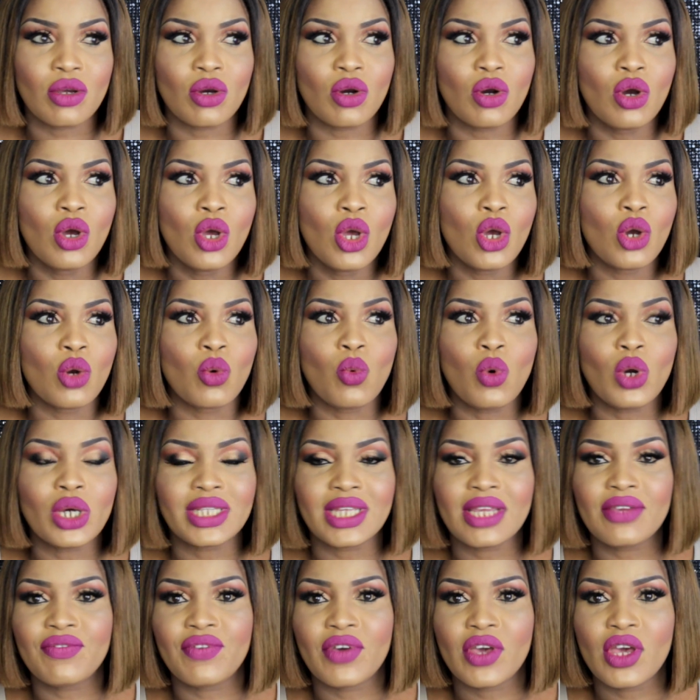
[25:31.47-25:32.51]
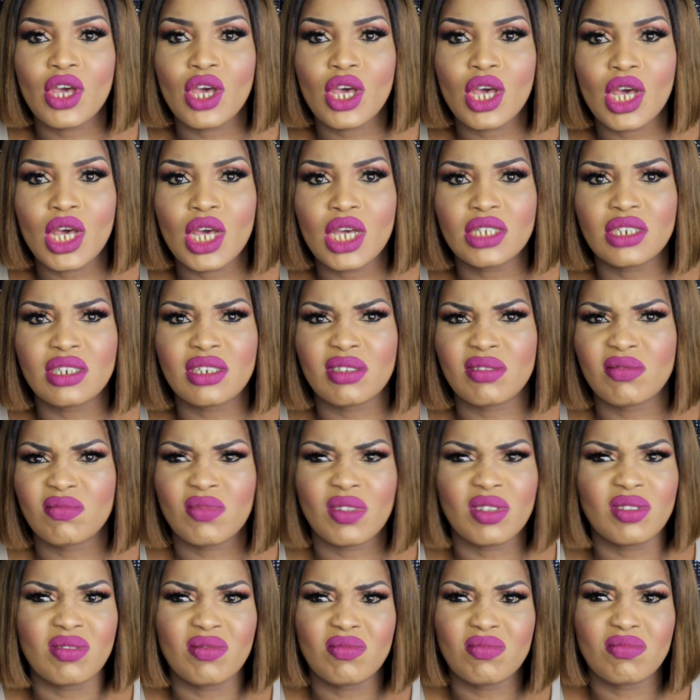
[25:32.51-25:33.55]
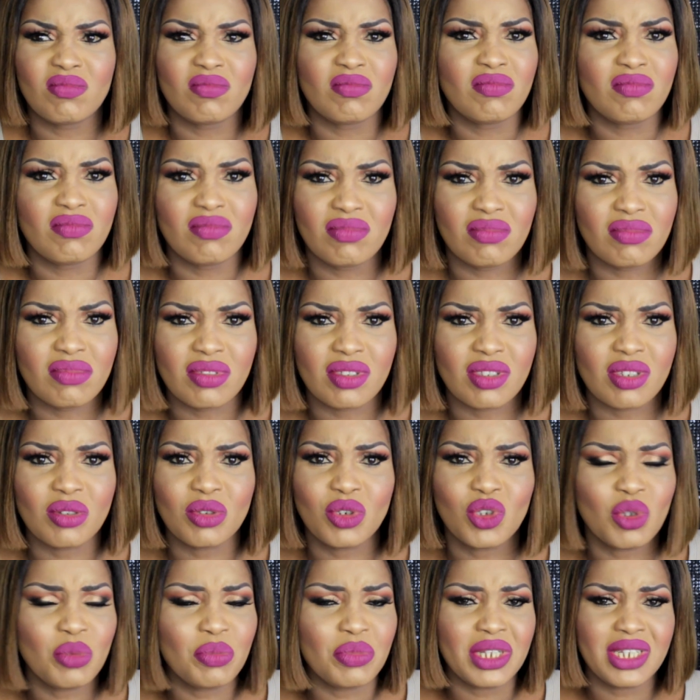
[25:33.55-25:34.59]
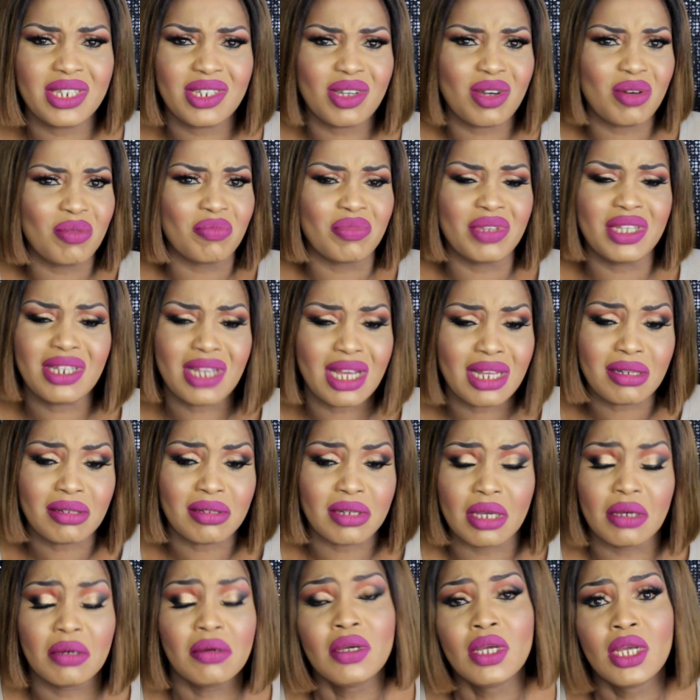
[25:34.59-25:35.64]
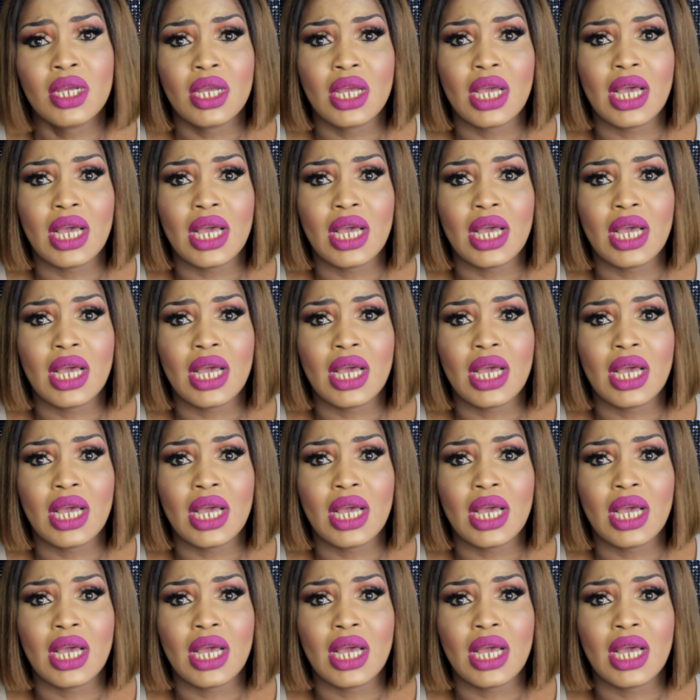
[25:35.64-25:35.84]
or what they've heard on social media or me, I don't know.